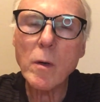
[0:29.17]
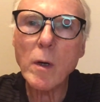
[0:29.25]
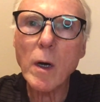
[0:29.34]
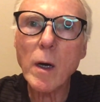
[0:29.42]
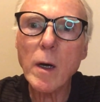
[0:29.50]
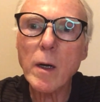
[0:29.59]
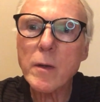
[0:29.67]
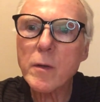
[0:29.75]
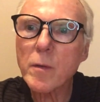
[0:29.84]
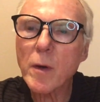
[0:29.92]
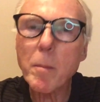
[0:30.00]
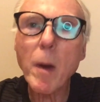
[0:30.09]
It's a
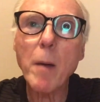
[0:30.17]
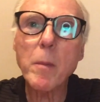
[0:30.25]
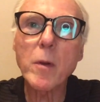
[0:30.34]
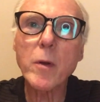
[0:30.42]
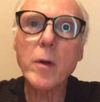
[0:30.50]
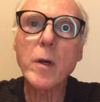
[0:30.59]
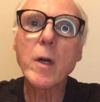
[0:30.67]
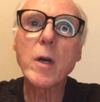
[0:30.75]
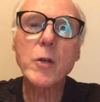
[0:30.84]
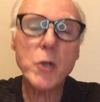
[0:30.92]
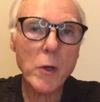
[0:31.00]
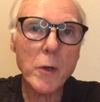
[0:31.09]
very popular
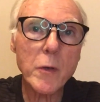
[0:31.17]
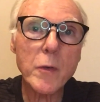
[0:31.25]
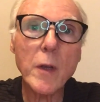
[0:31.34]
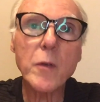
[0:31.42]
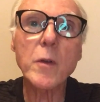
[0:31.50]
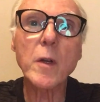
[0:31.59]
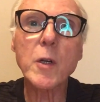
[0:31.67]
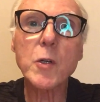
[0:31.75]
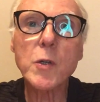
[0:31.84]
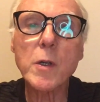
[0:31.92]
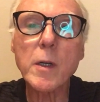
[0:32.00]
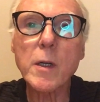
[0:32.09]
tourist
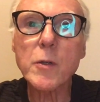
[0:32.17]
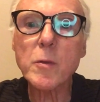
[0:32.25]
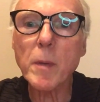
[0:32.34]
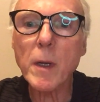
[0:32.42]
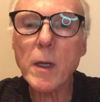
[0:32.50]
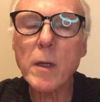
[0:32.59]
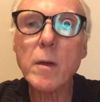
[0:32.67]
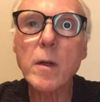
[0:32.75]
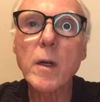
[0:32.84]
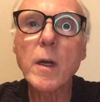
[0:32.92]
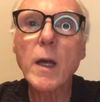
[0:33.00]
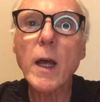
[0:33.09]
destination in Japan,
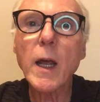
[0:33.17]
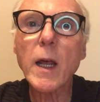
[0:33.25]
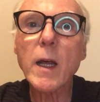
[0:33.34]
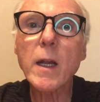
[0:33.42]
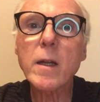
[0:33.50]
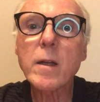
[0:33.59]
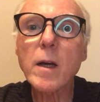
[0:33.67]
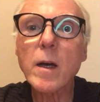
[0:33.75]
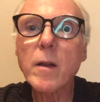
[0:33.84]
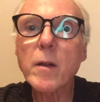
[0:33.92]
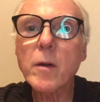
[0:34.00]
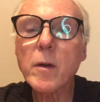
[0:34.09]

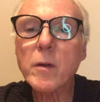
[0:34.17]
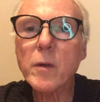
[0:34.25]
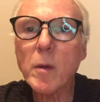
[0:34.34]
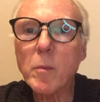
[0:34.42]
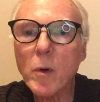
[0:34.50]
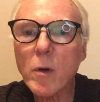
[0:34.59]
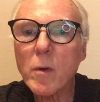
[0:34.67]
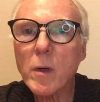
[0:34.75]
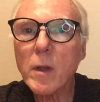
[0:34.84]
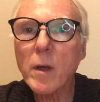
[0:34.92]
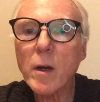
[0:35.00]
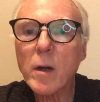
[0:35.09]
and there is a brewery
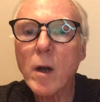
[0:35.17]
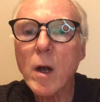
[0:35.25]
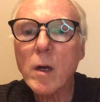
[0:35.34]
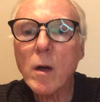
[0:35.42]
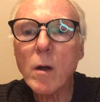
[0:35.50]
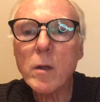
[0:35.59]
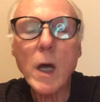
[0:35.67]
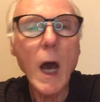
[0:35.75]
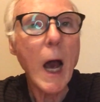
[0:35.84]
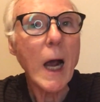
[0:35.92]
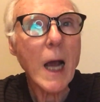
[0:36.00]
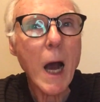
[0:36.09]
there called
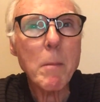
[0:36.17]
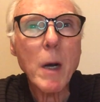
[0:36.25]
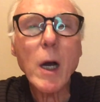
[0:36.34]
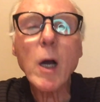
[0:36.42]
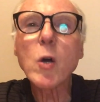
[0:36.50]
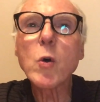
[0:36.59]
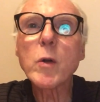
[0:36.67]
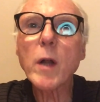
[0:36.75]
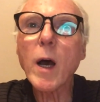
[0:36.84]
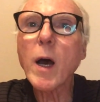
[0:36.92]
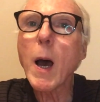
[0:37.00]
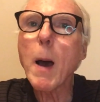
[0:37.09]

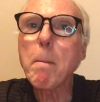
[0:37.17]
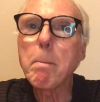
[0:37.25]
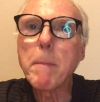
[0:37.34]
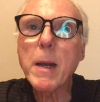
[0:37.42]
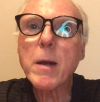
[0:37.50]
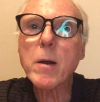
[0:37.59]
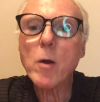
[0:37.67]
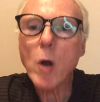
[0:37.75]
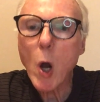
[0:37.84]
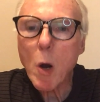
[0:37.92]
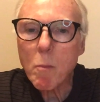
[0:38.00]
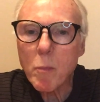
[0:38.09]
Kamakura Beer
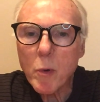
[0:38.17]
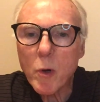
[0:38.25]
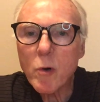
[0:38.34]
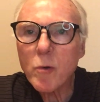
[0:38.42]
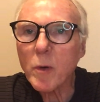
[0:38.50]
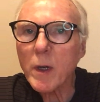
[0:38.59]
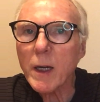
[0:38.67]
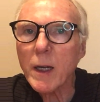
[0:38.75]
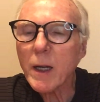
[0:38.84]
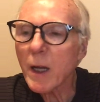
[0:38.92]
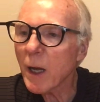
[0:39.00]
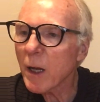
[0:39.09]
Brewery,
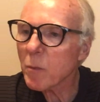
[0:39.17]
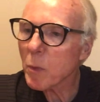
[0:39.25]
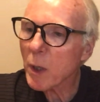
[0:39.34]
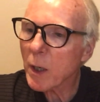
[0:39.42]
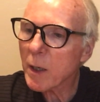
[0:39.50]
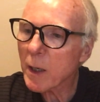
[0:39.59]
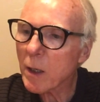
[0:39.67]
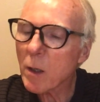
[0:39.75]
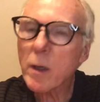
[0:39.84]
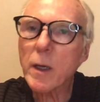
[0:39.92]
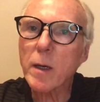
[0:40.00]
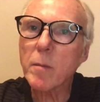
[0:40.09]
and we're going to take a
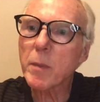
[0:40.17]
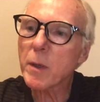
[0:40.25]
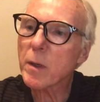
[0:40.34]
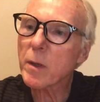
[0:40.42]
look at a beer